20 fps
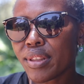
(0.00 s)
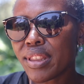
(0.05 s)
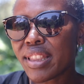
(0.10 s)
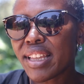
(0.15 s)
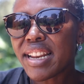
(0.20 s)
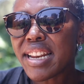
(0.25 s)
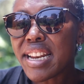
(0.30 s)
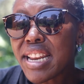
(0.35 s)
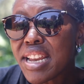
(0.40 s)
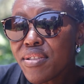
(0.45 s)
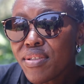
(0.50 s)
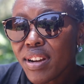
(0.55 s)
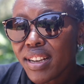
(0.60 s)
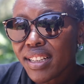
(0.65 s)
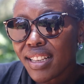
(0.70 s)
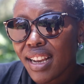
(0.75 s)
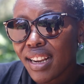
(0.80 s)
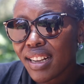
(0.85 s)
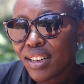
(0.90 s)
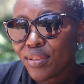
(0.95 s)
they knew
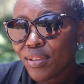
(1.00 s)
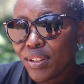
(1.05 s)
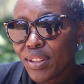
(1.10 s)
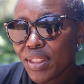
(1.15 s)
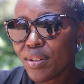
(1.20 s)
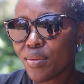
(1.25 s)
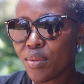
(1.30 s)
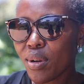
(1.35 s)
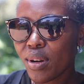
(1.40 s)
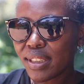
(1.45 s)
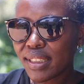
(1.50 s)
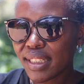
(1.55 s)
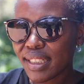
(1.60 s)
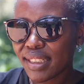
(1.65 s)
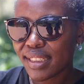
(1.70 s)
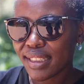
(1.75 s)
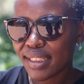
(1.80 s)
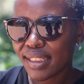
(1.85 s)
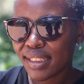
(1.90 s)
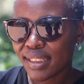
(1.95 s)
exactly what they
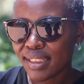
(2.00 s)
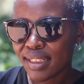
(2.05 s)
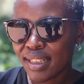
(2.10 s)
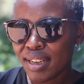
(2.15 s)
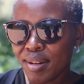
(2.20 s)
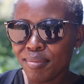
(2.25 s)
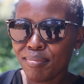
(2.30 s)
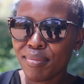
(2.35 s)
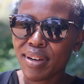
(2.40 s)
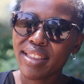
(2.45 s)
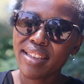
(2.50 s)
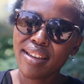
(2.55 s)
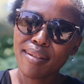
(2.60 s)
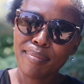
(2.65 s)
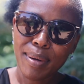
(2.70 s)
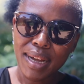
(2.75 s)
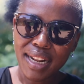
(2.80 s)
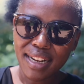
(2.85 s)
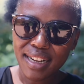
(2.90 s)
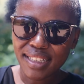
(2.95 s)
wanted, but their
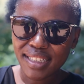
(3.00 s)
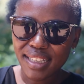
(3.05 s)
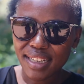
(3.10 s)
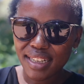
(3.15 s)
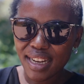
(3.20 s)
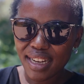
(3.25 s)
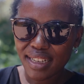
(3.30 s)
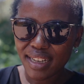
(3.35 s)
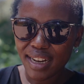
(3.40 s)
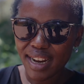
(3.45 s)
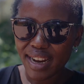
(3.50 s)
parents had other